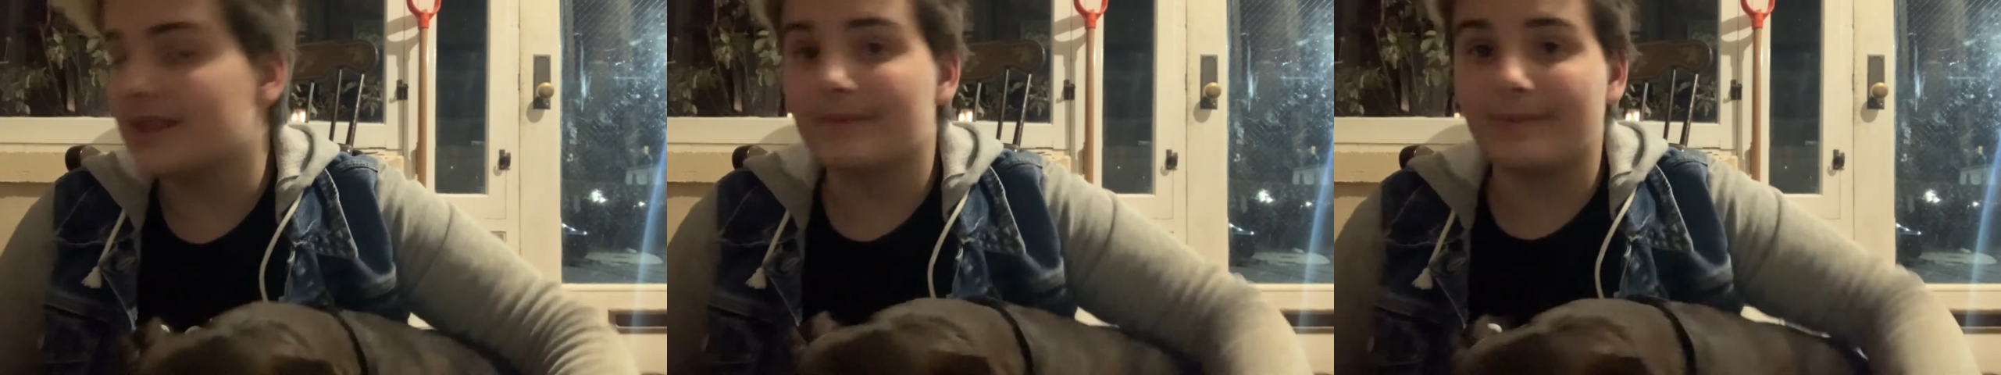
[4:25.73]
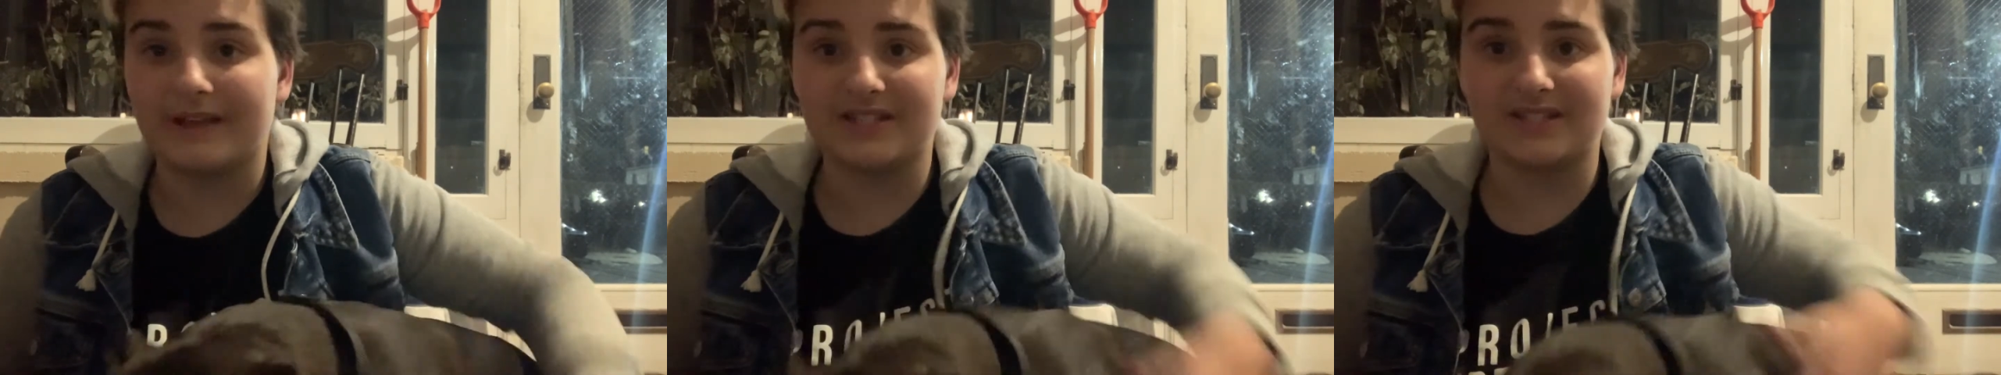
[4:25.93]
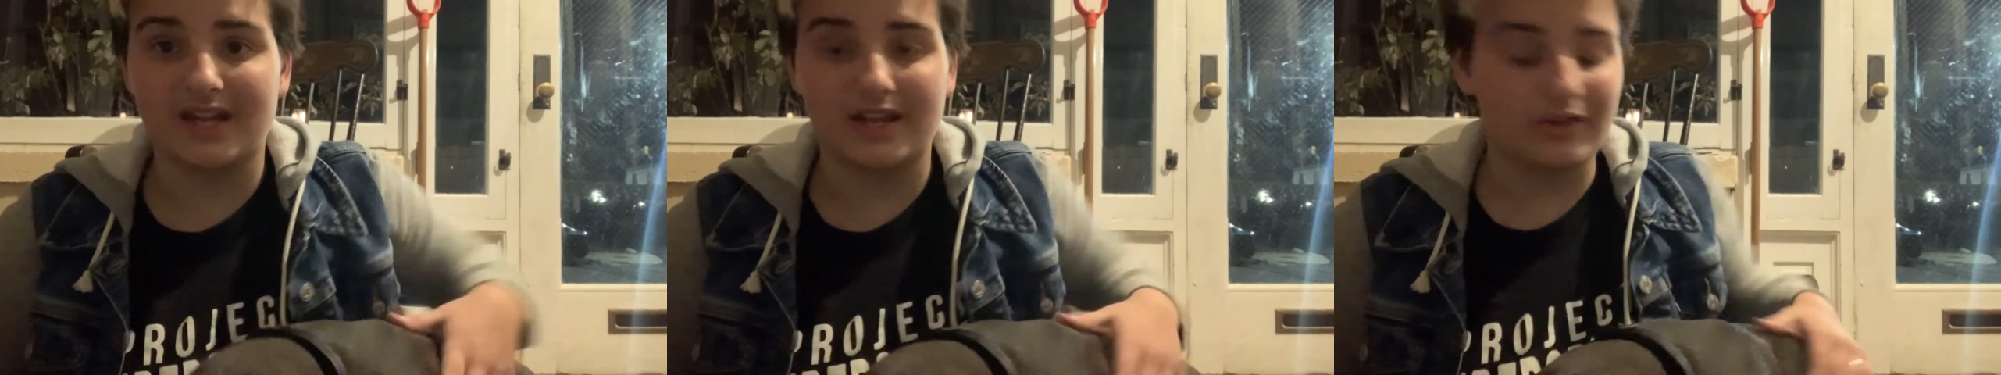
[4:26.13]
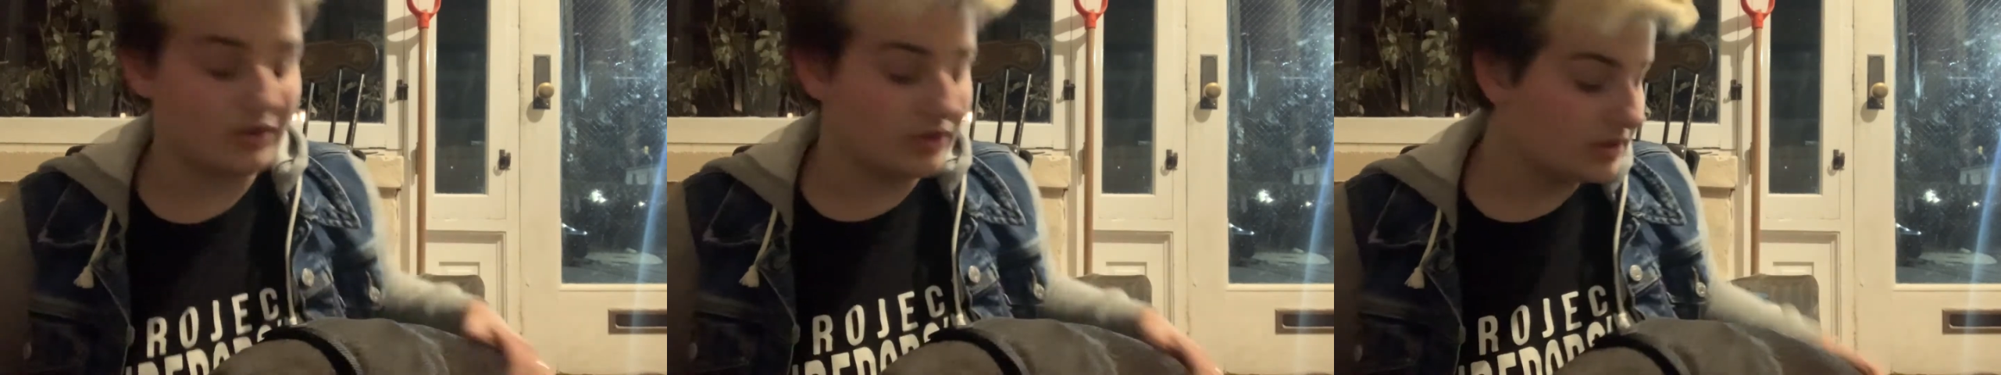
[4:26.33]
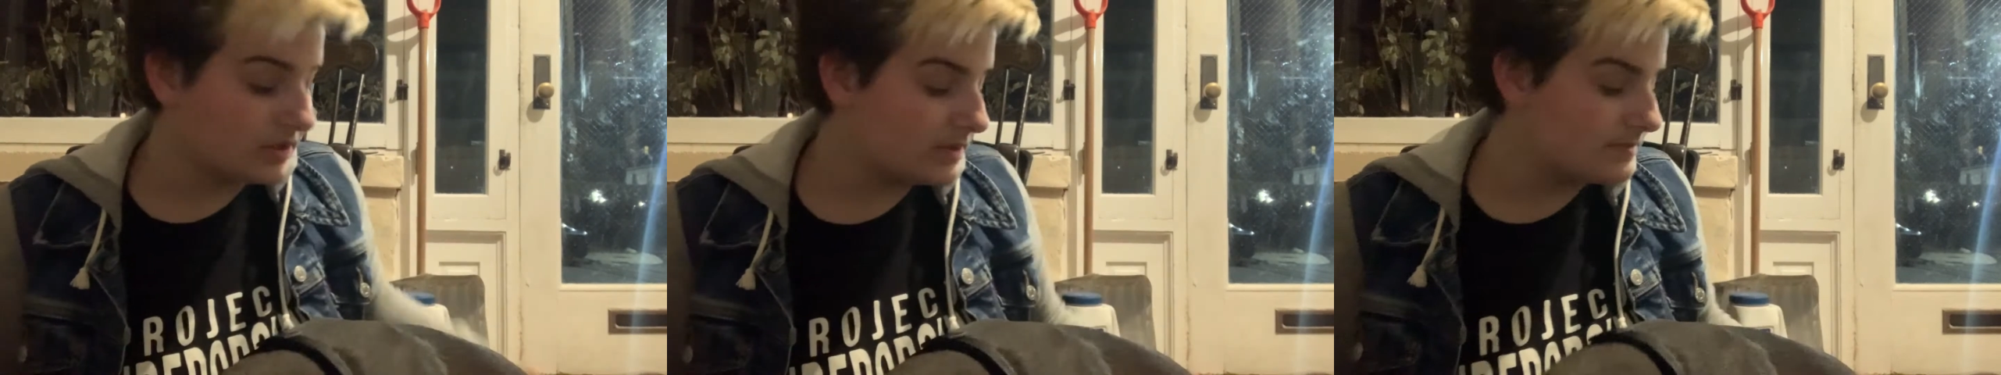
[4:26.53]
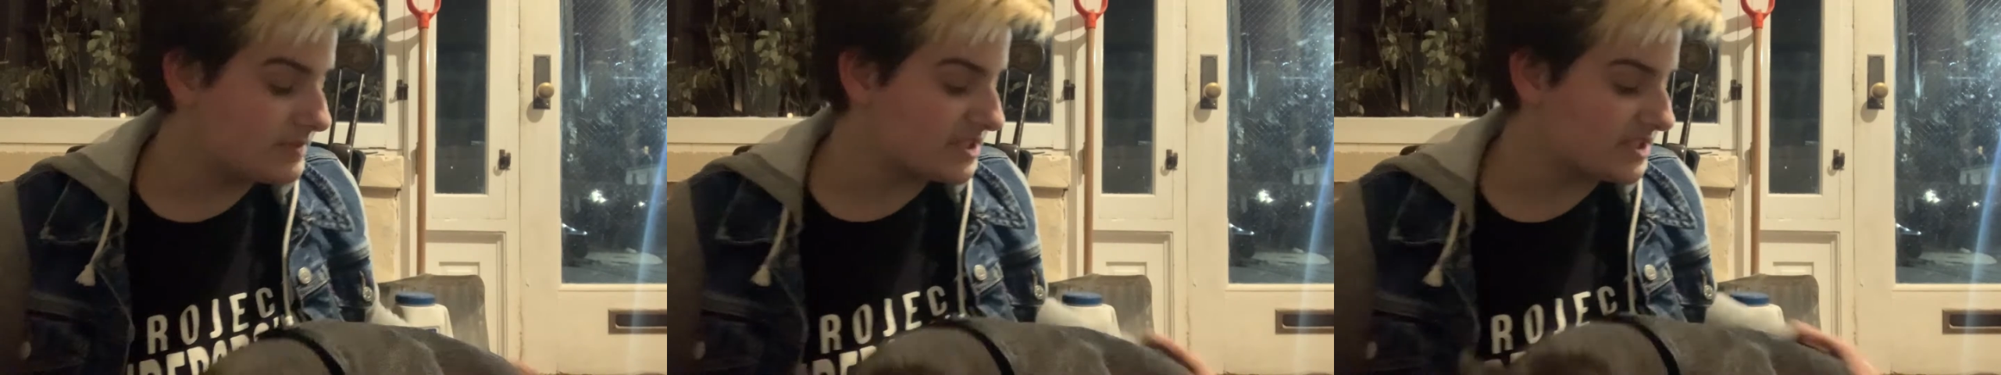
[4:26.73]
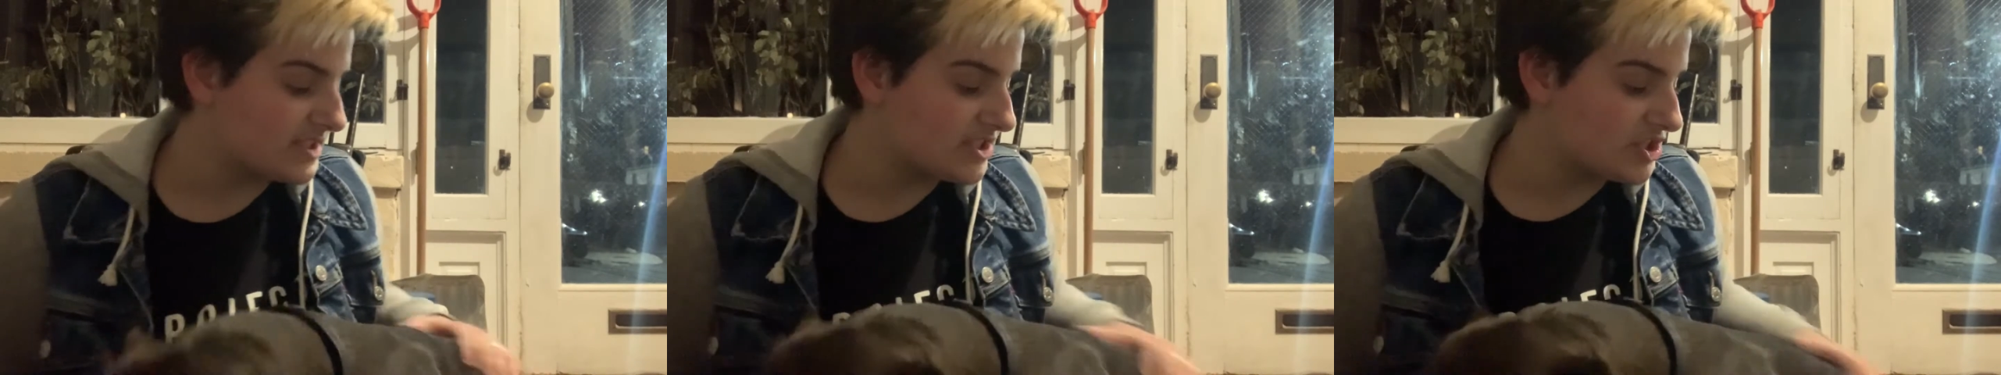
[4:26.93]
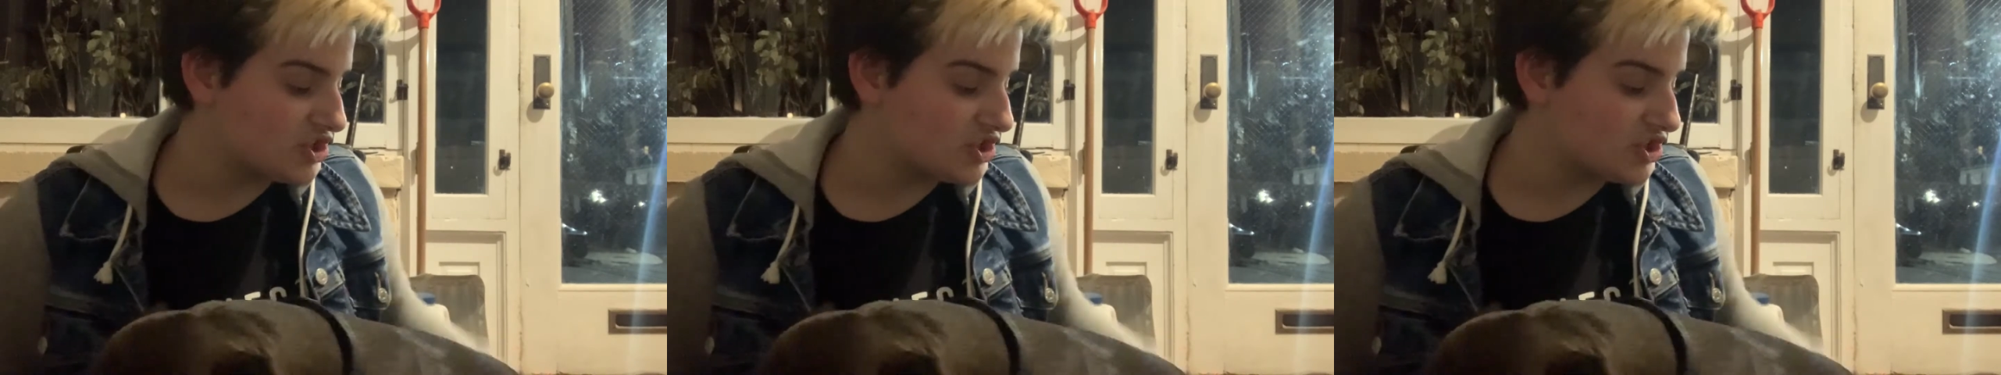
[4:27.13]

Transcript: the best I could because